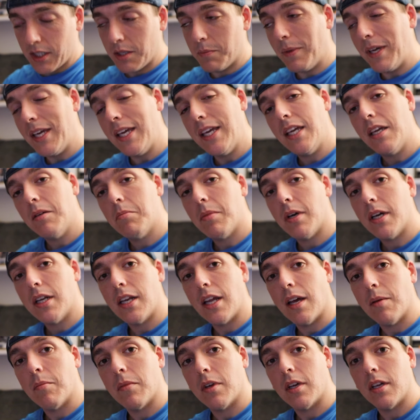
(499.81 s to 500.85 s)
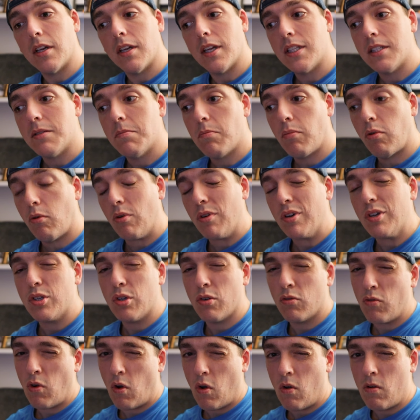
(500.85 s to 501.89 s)
to be, but I mean, it's important
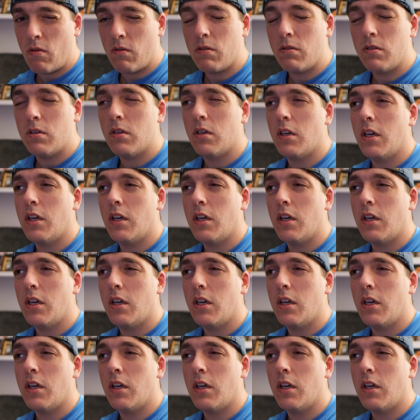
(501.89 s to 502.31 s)
to roll